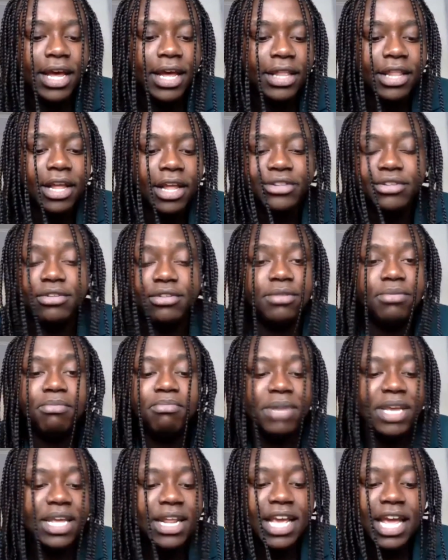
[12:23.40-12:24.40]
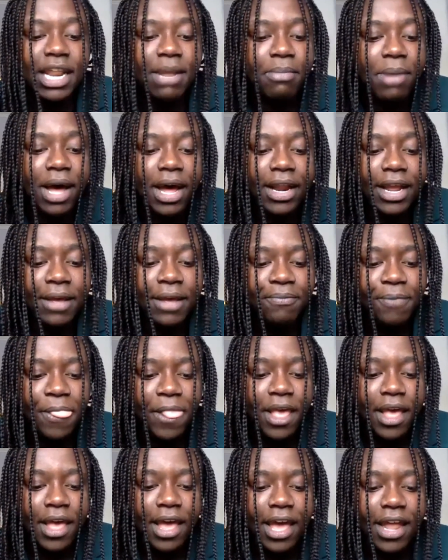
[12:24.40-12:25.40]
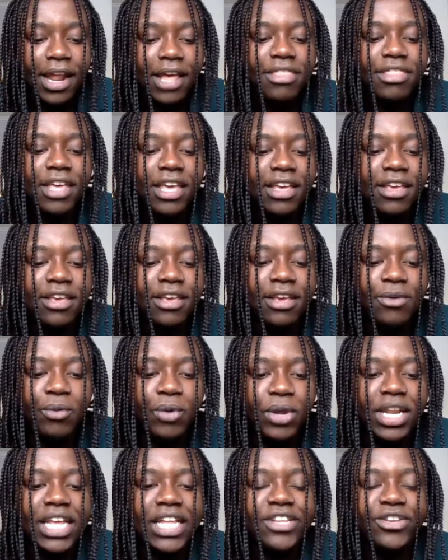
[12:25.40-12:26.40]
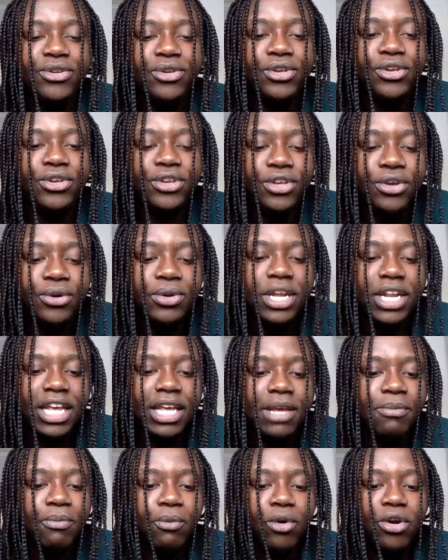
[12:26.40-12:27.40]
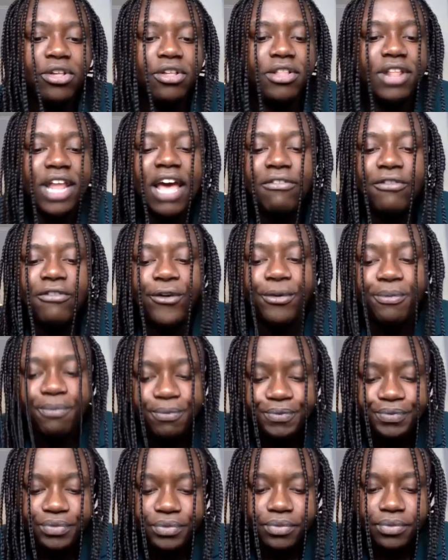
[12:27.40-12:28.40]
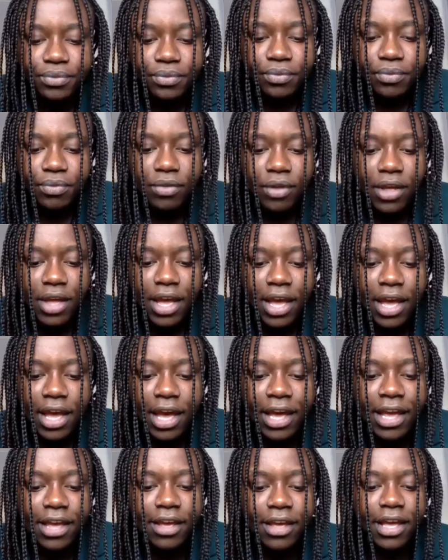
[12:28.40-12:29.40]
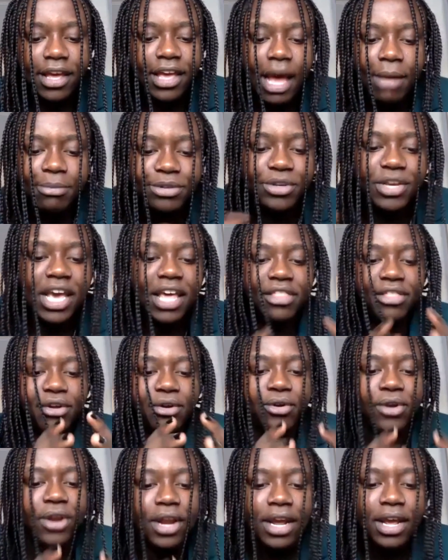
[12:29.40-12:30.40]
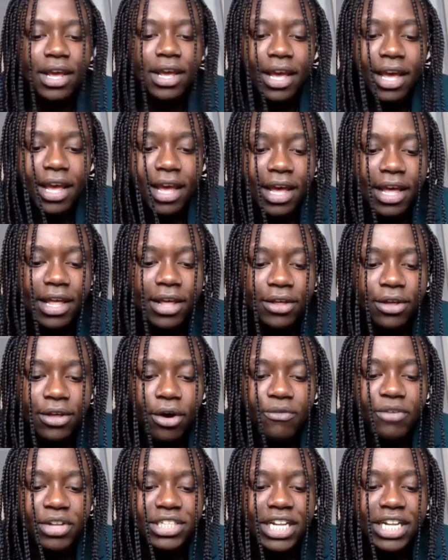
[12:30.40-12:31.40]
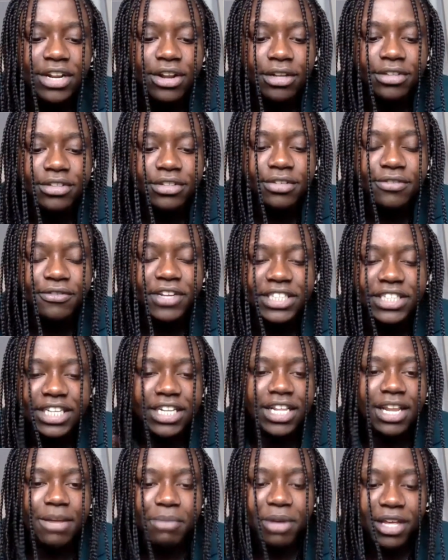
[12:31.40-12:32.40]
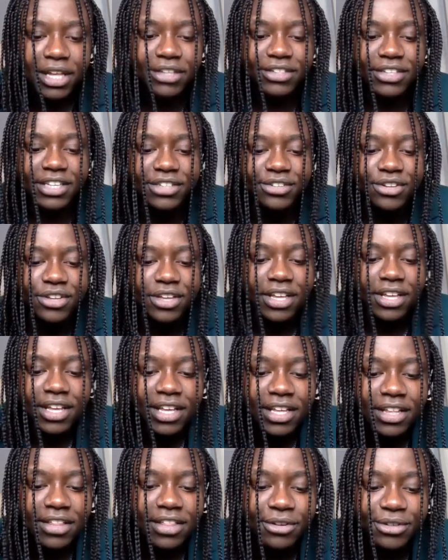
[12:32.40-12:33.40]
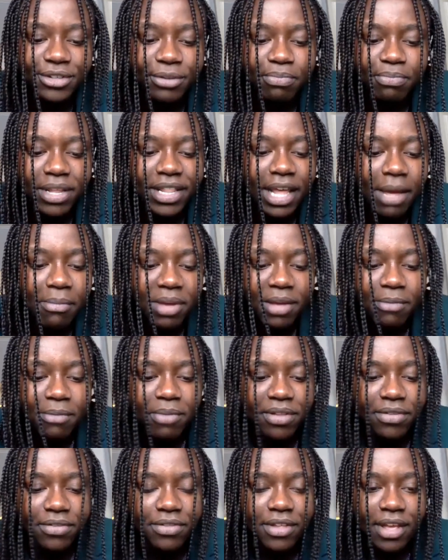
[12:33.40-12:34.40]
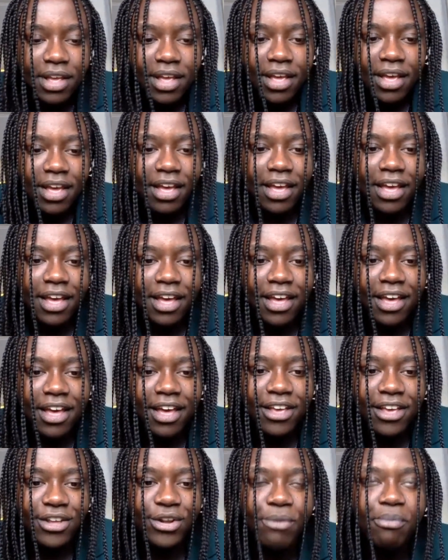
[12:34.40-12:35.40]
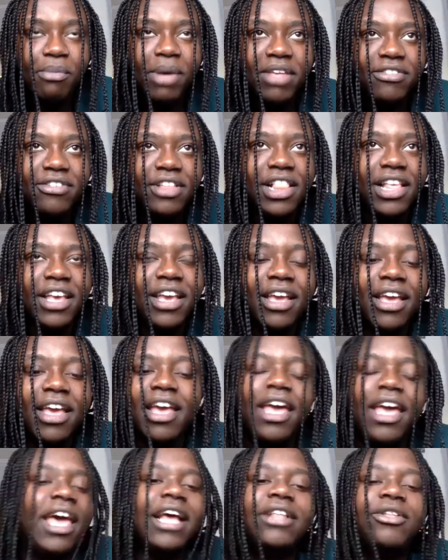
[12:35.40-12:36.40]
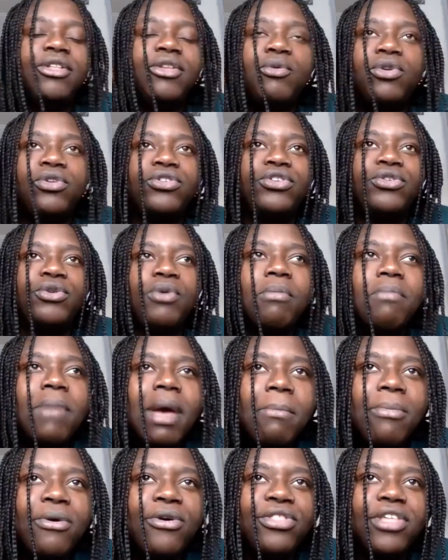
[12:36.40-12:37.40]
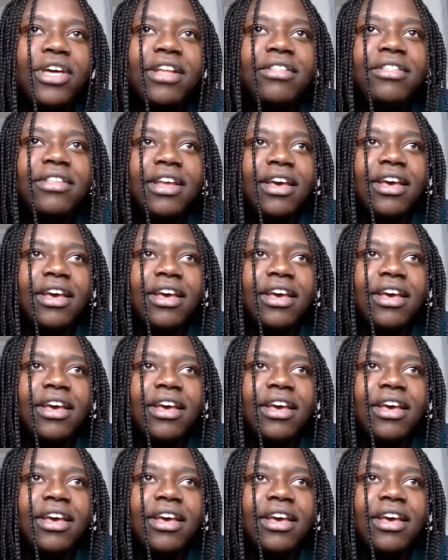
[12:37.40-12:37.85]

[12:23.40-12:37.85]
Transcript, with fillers: not meeting anybody, and I think we need unity more than ever. And come together, obviously not physically because there's a pandemic, but you know, mentally, and to remember that